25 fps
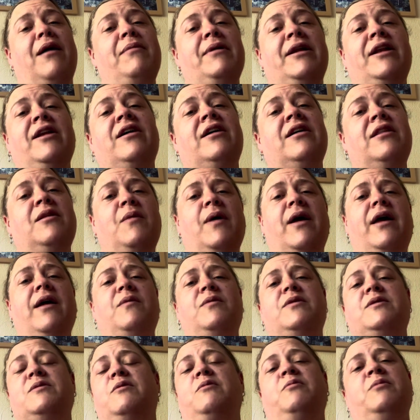I mean, look at the way I
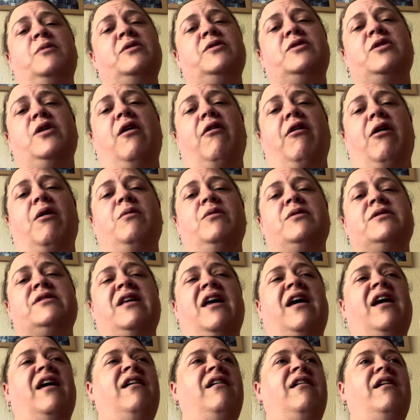was with Manjaro. I was
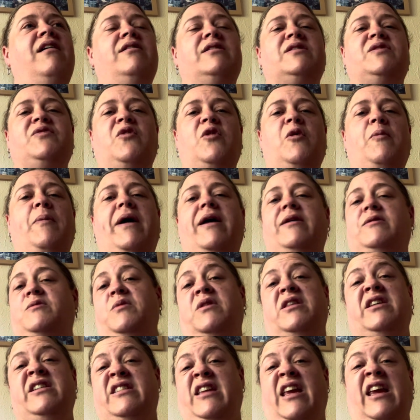like, oh, I lost 4 pounds.
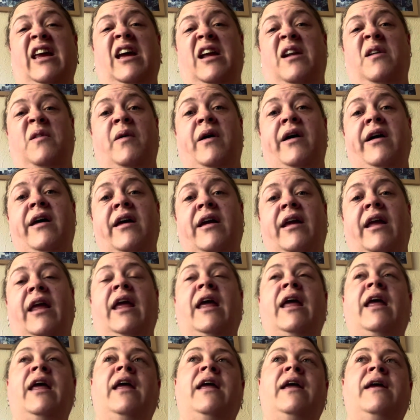Well, this ain't going to work.
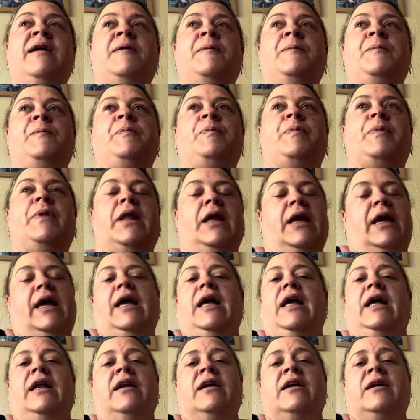
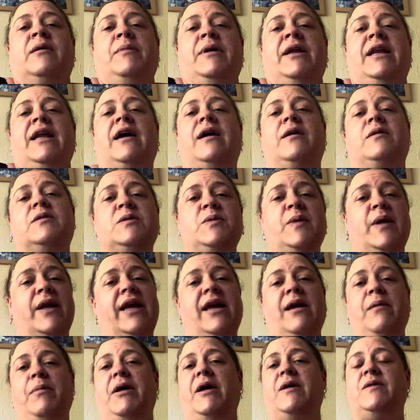And look at me now,
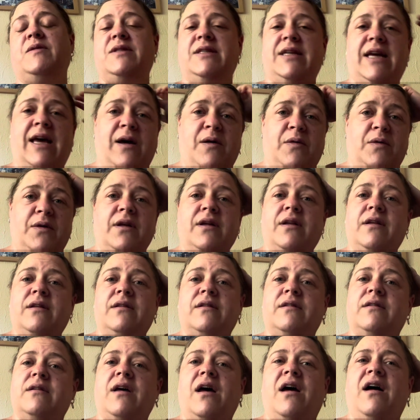28 pounds down,
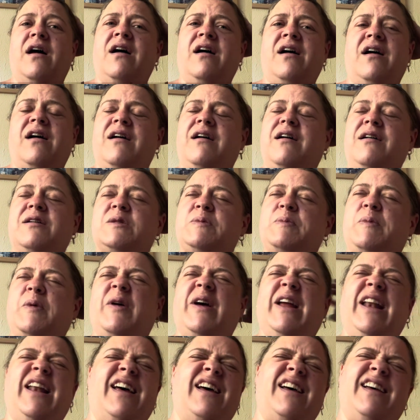and,
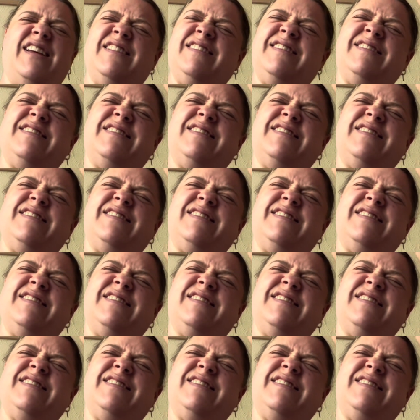spoiler.